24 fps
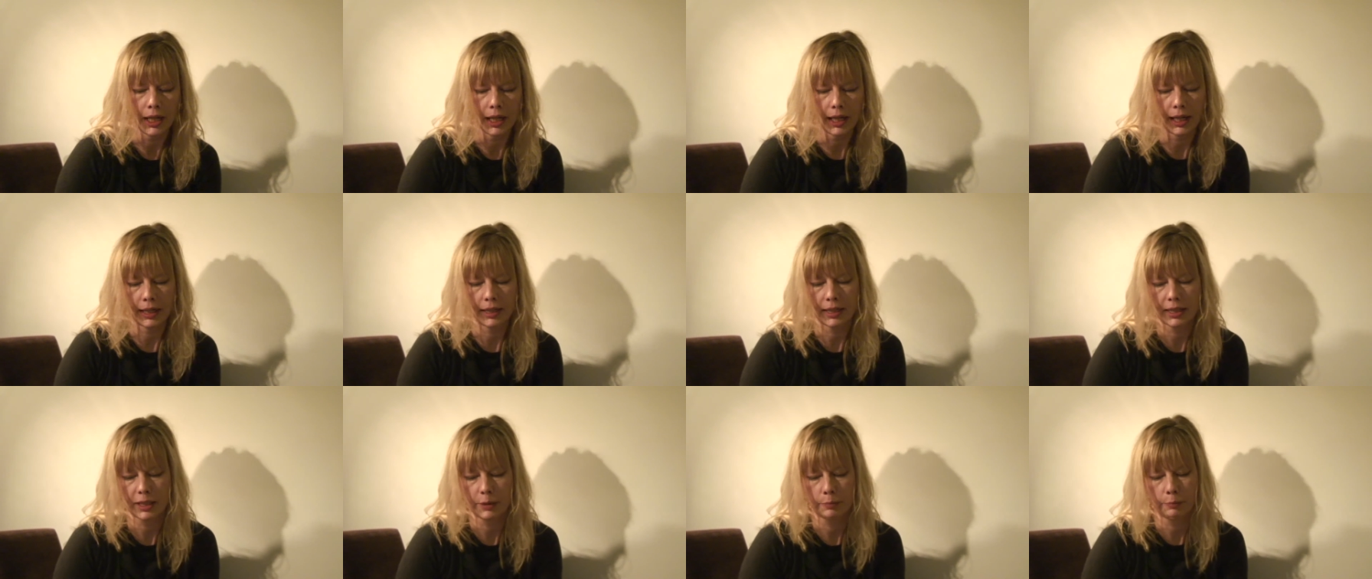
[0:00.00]

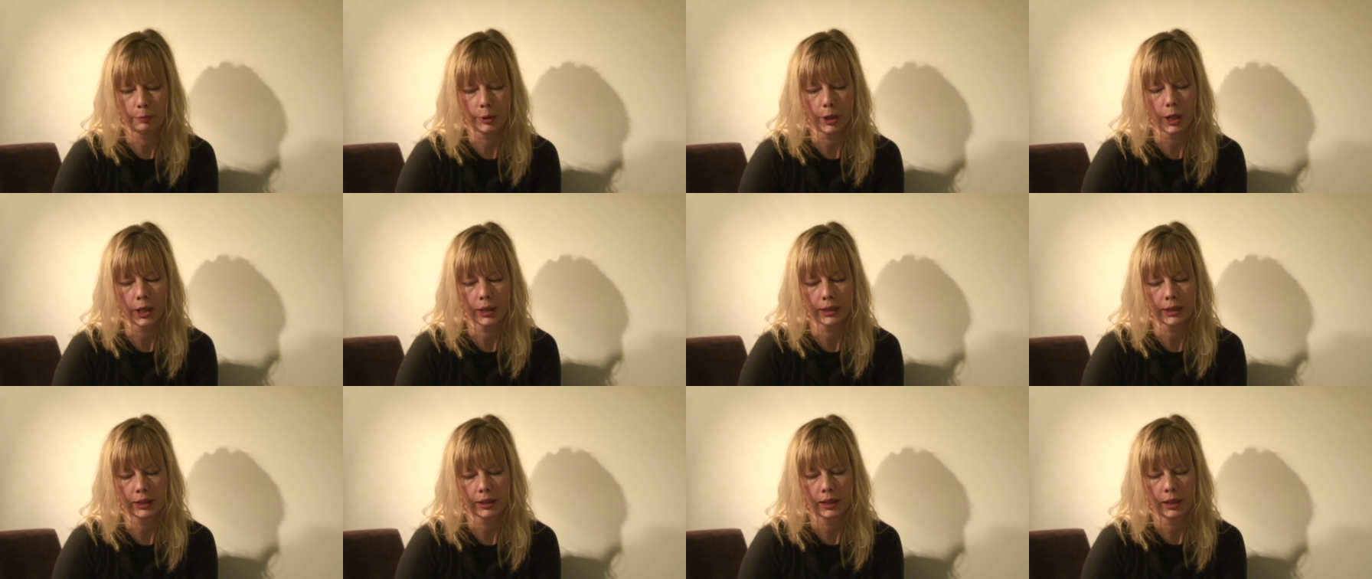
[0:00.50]
and his
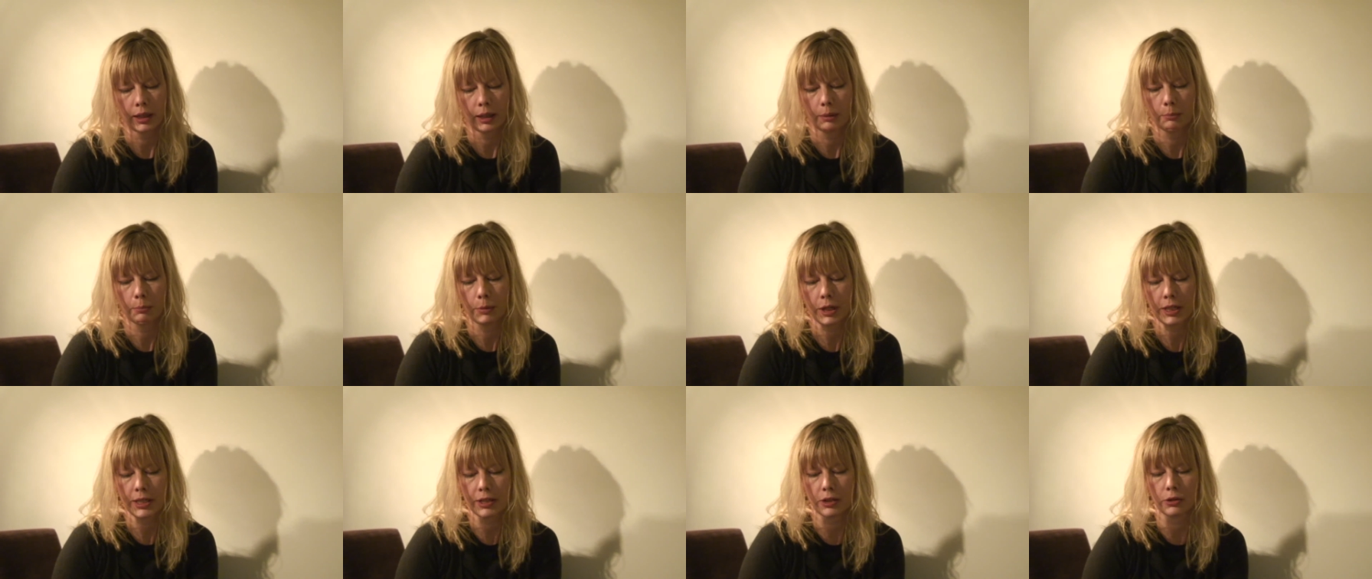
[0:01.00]
body, a
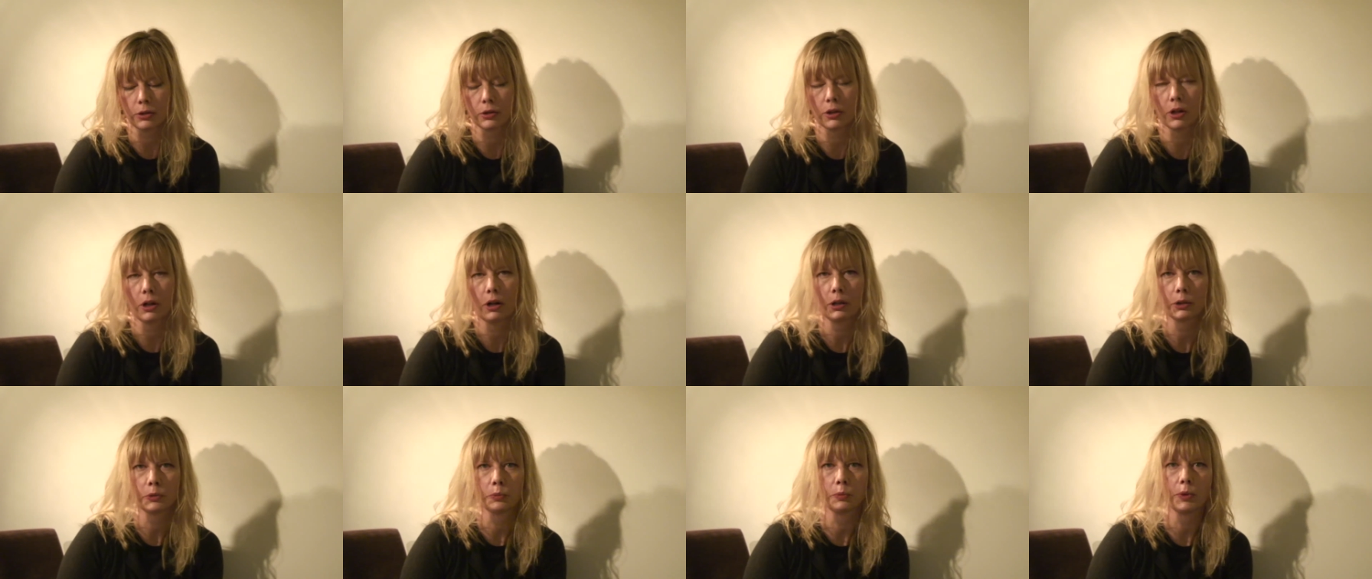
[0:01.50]
muscle
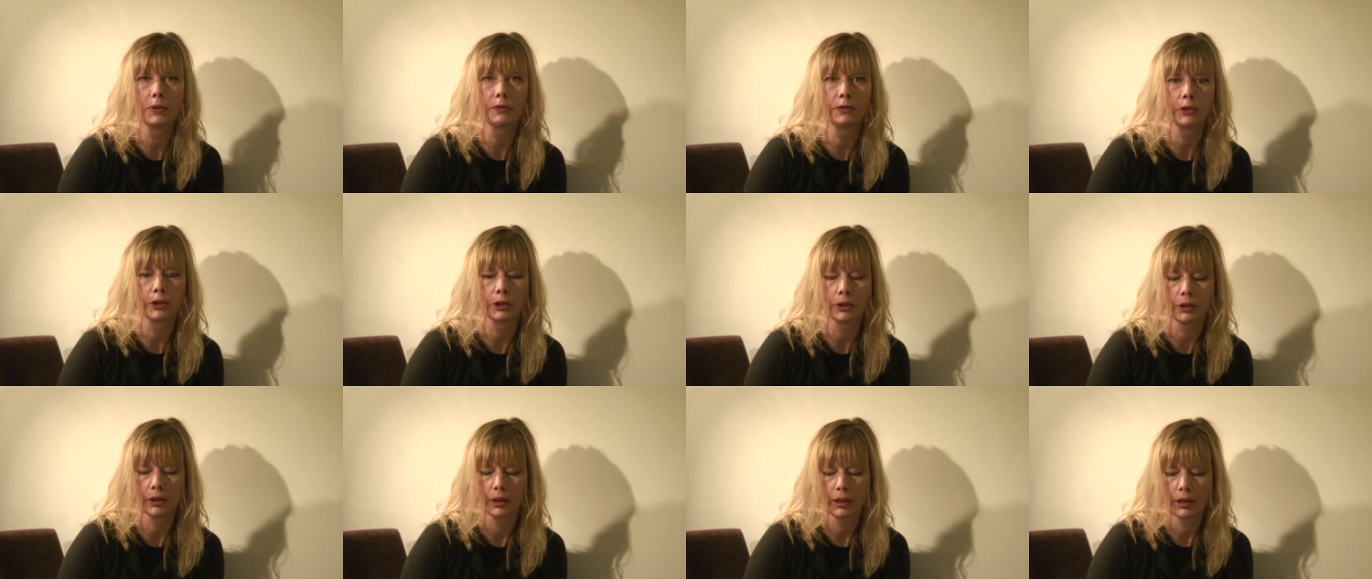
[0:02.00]
called
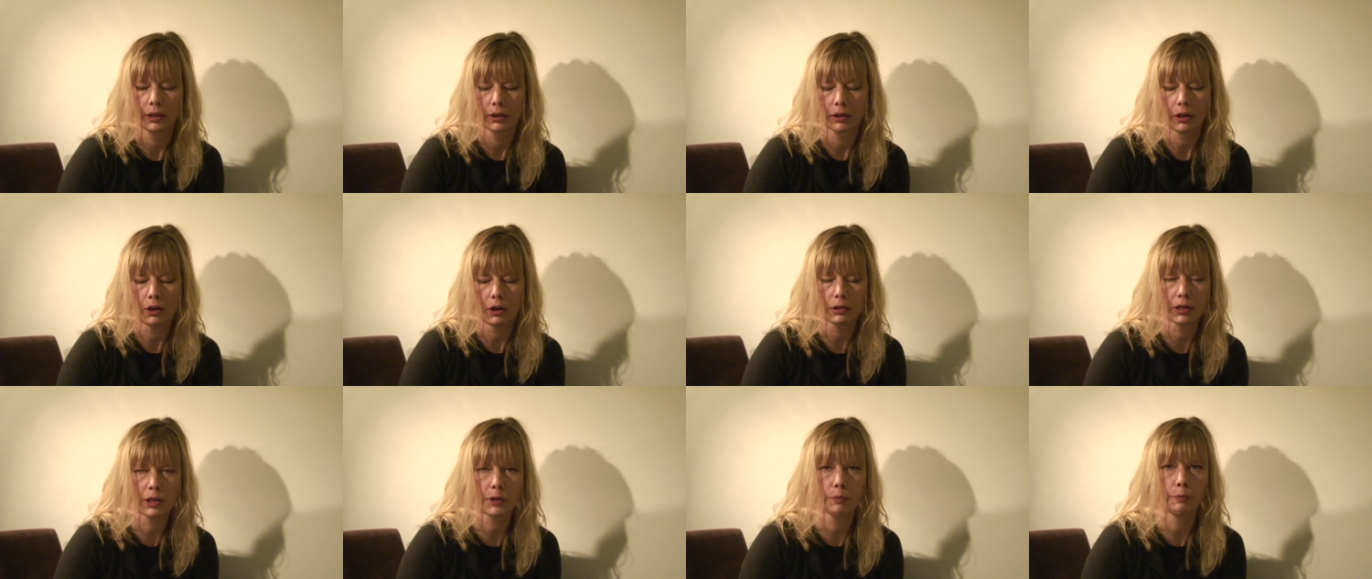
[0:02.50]
river,
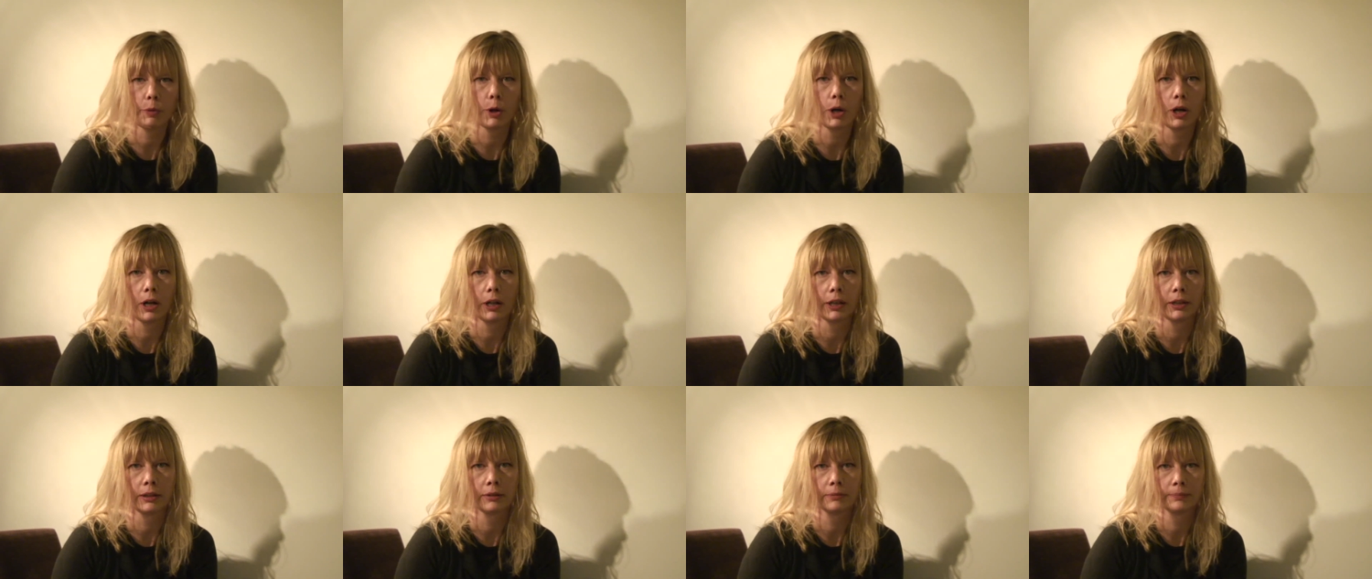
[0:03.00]
called
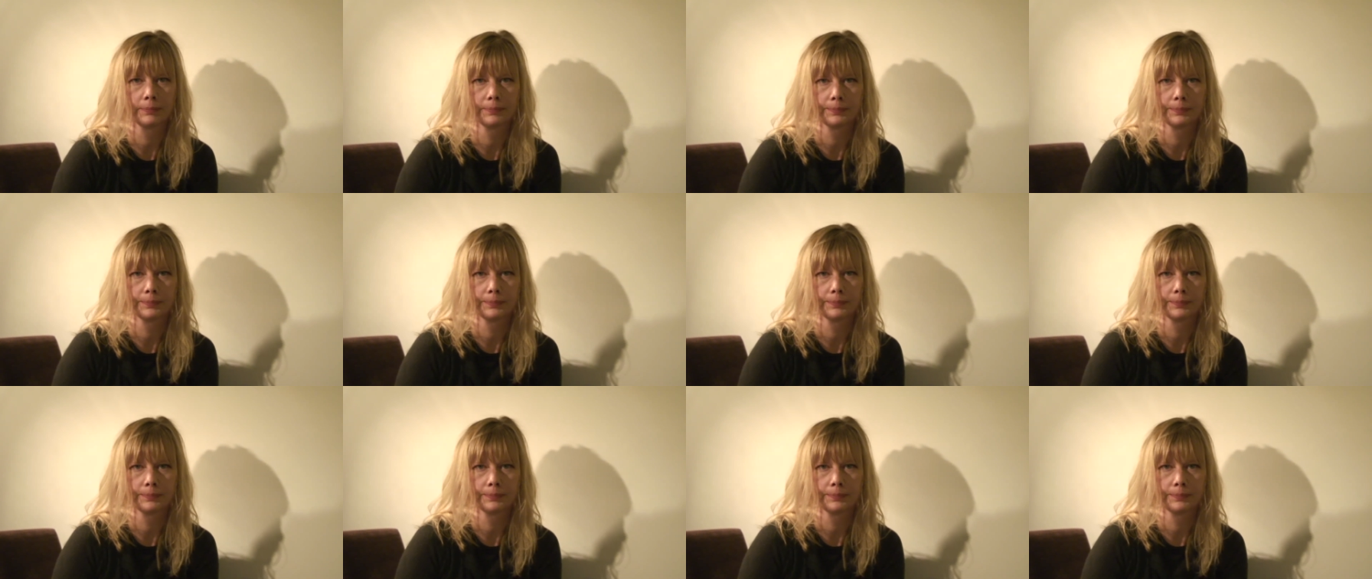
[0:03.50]
spawn.